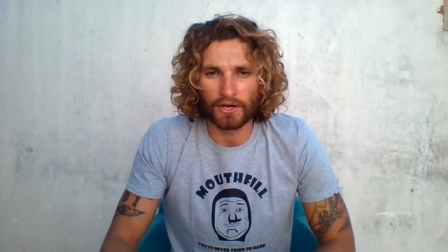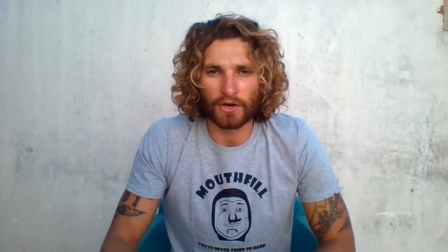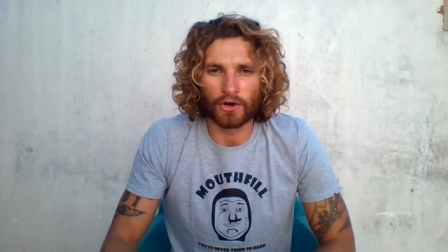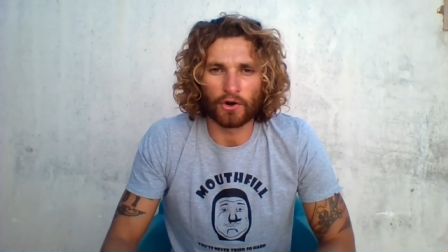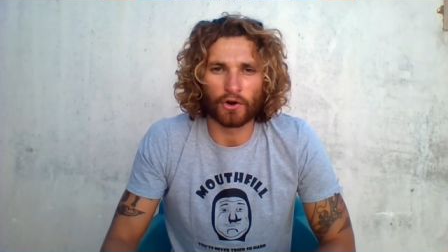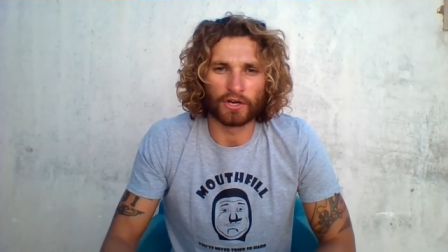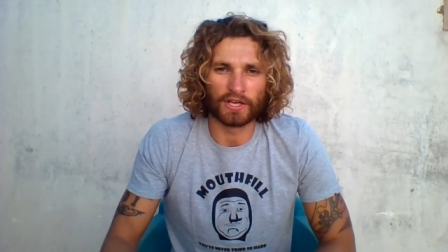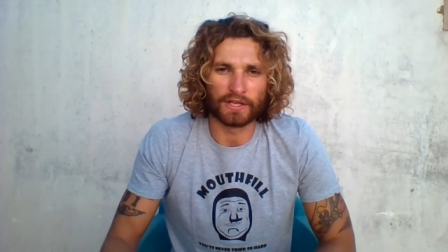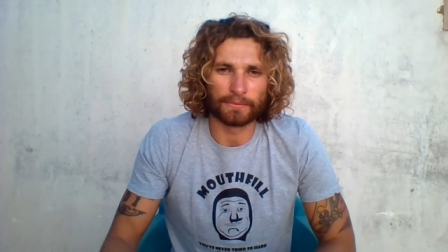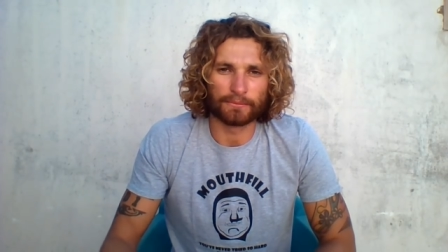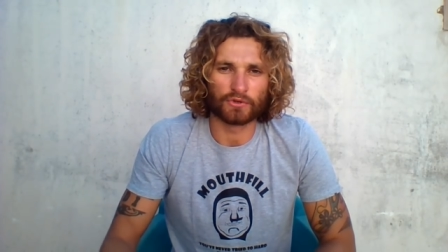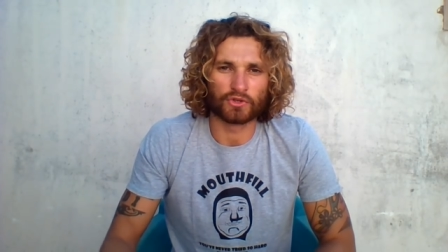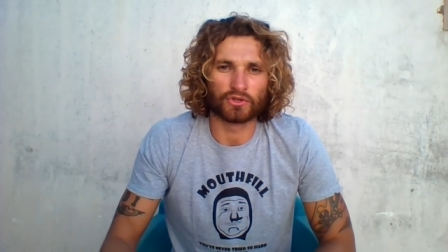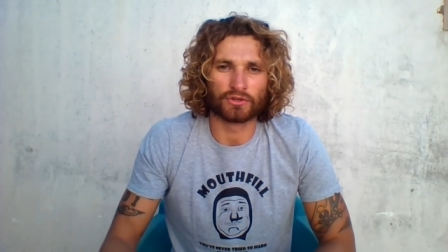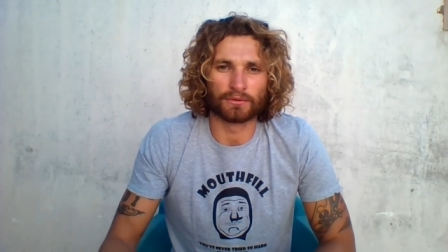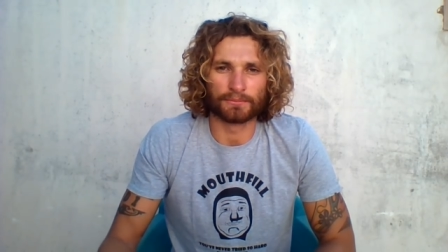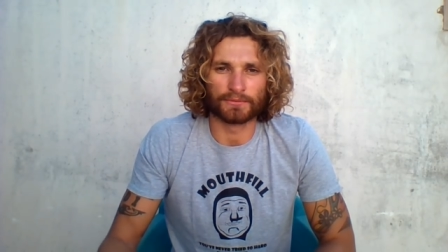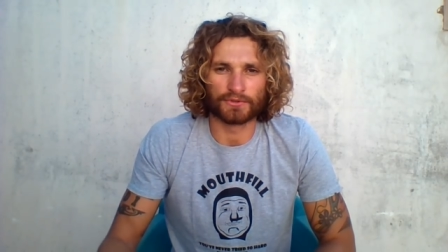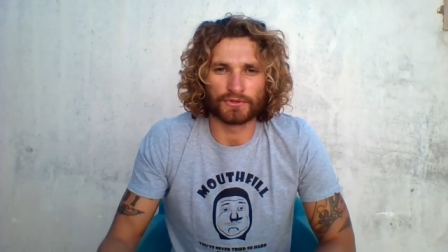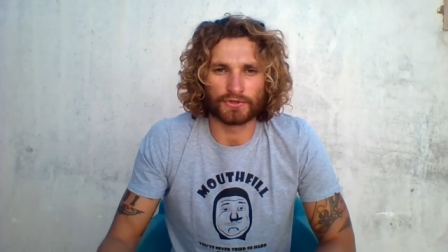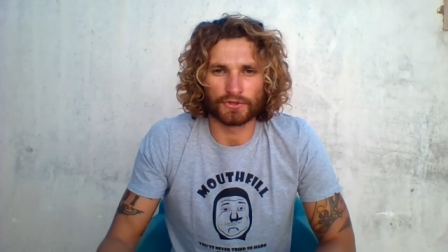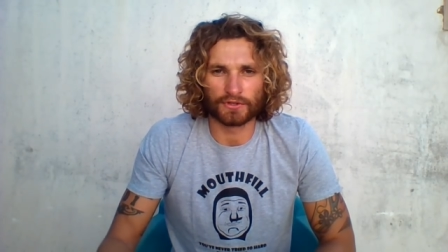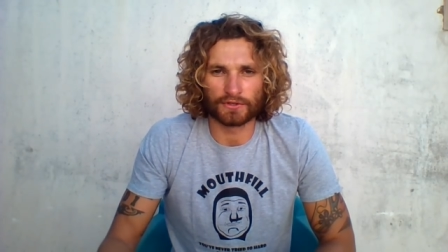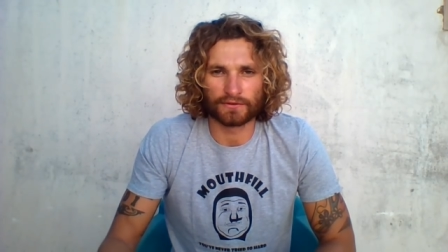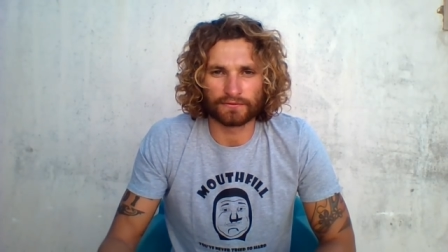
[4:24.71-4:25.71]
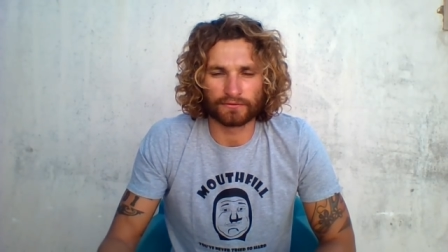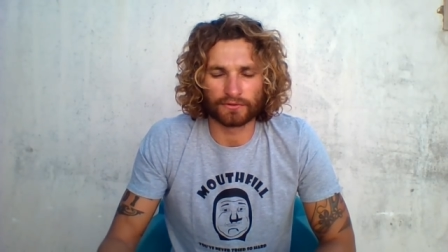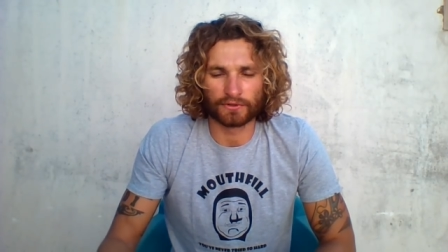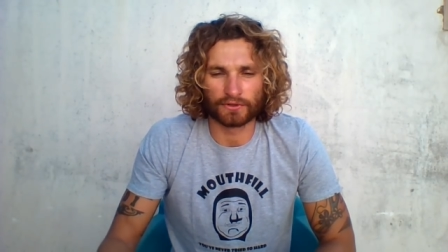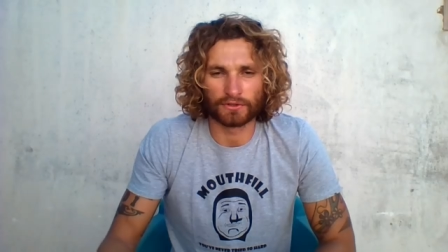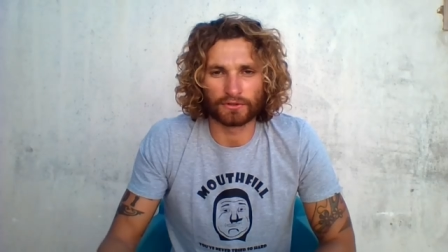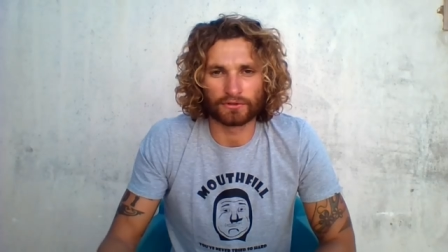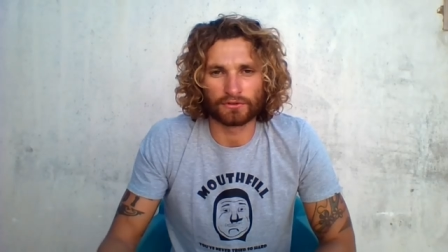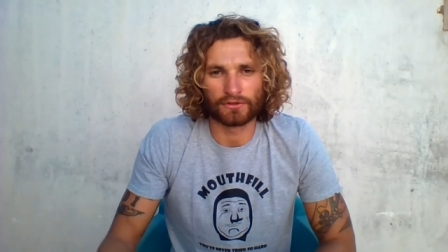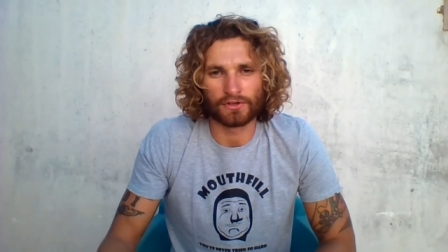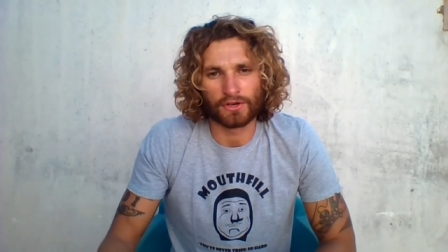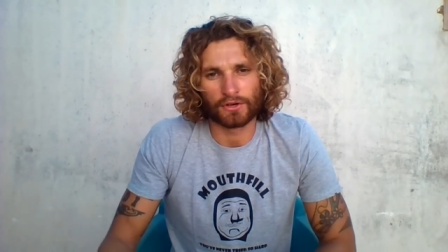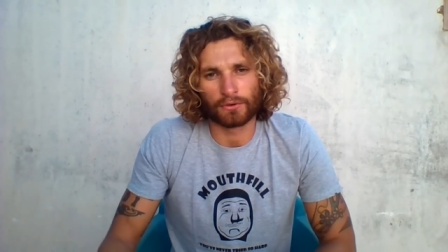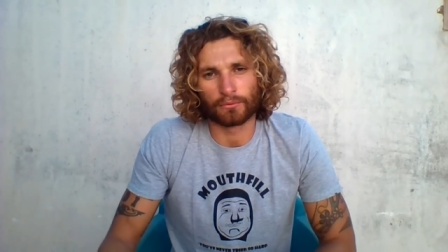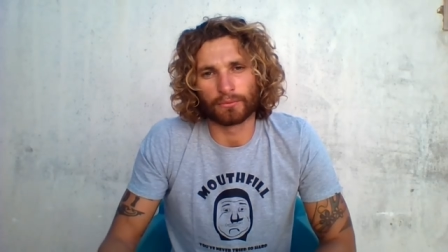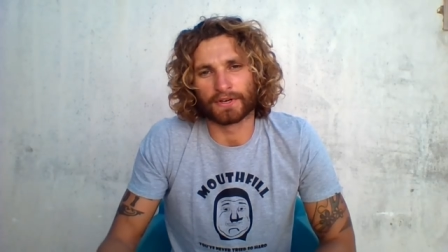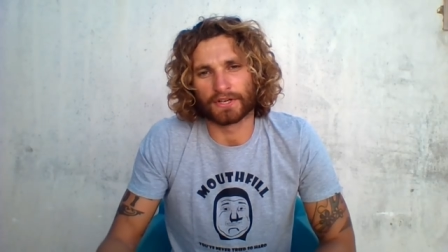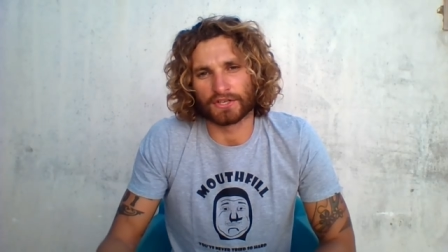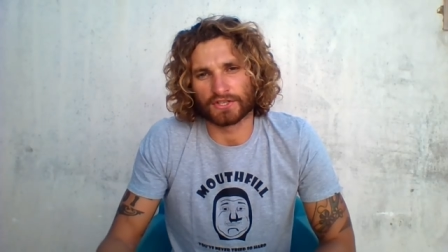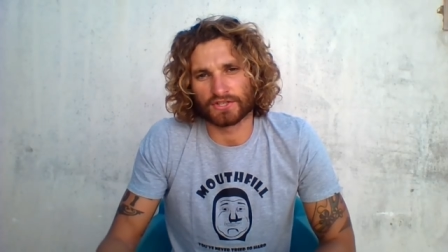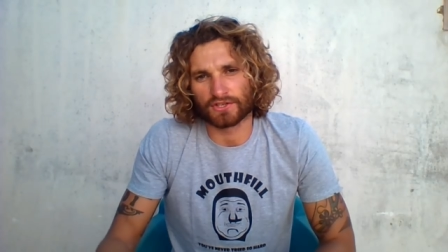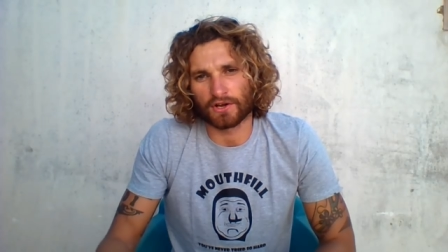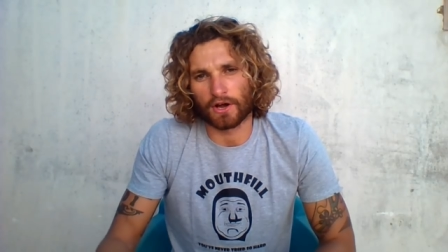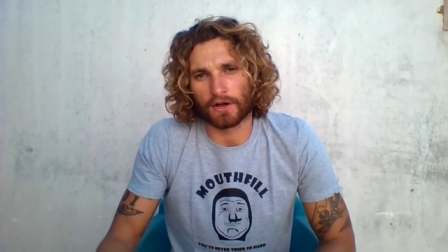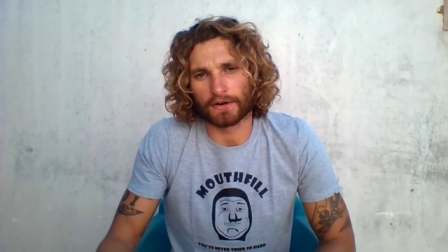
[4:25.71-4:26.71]
only becomes useful when
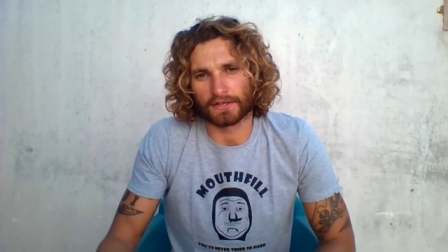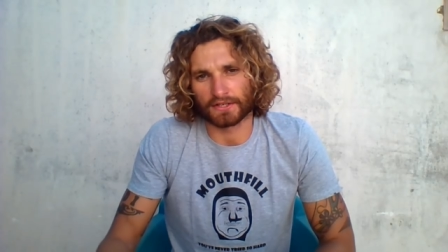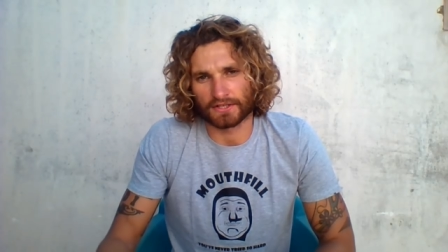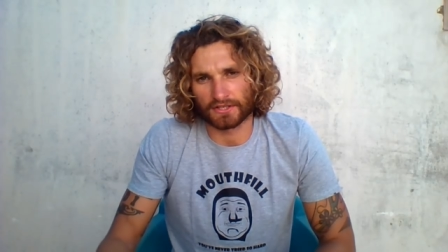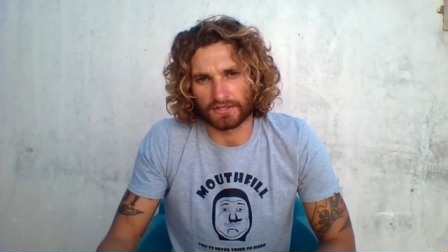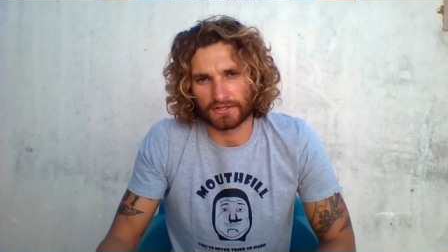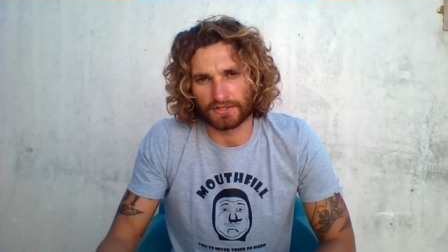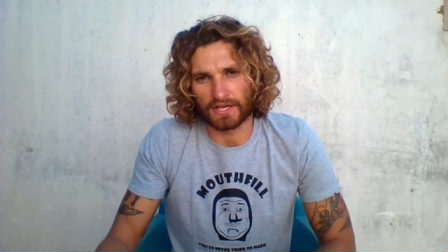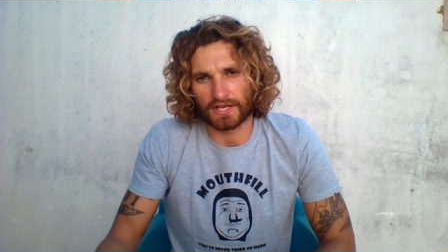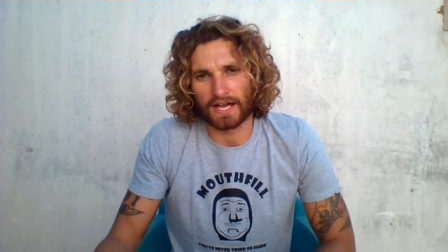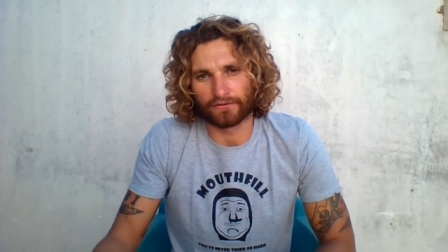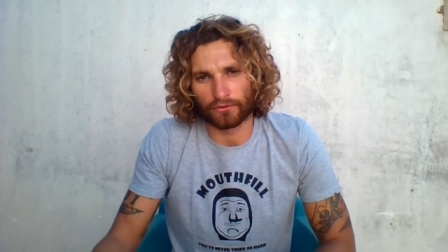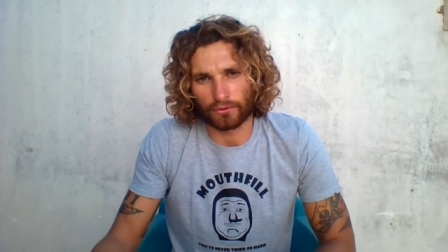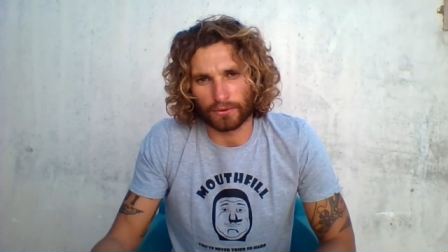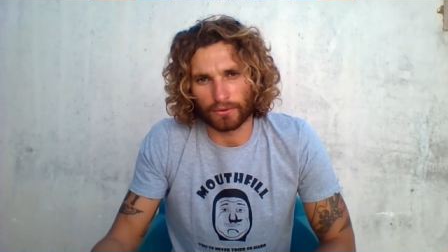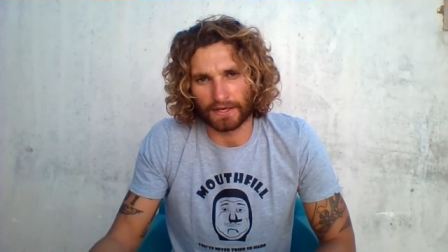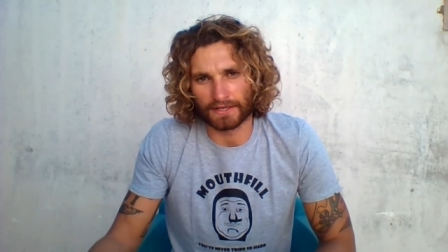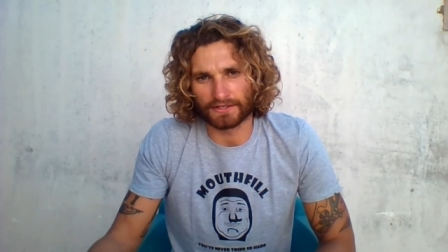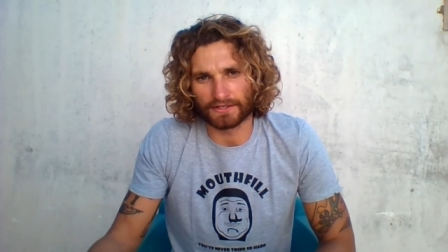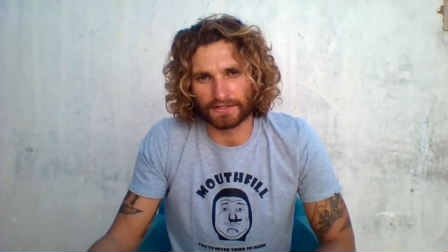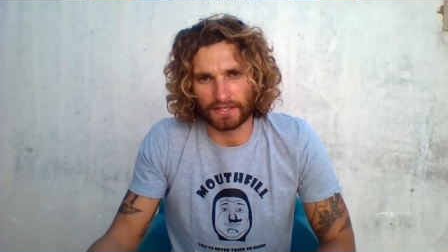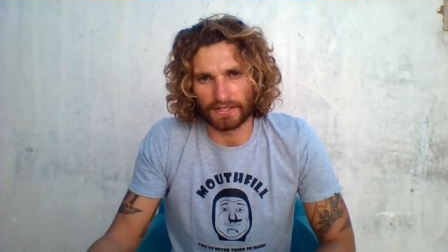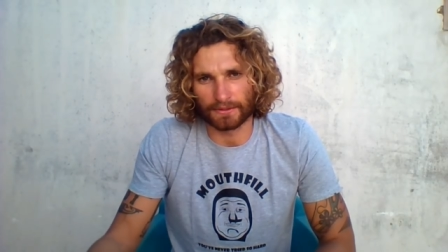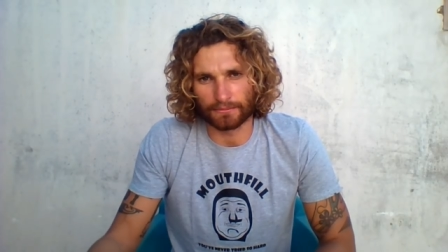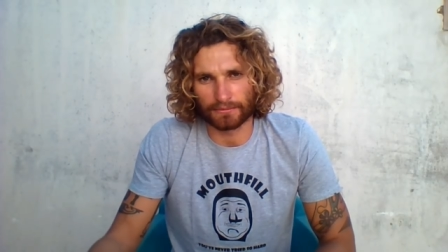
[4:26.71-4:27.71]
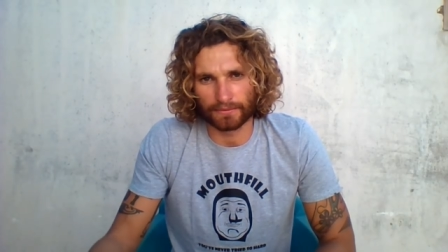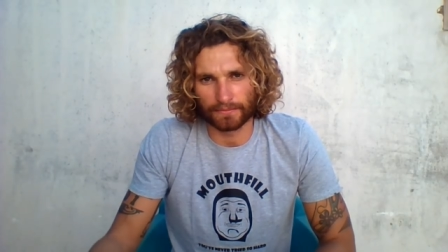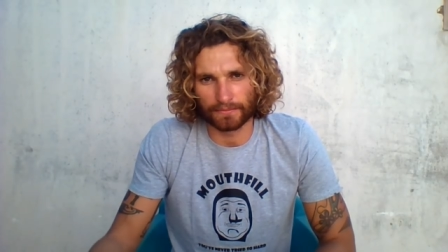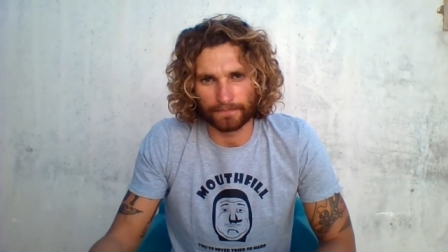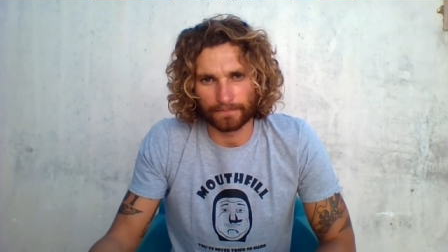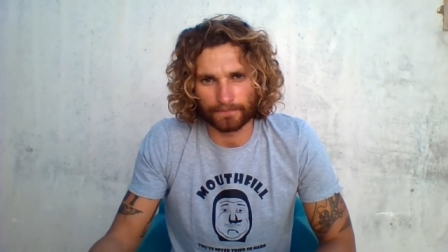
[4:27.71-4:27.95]
you're starting to dive quite deep,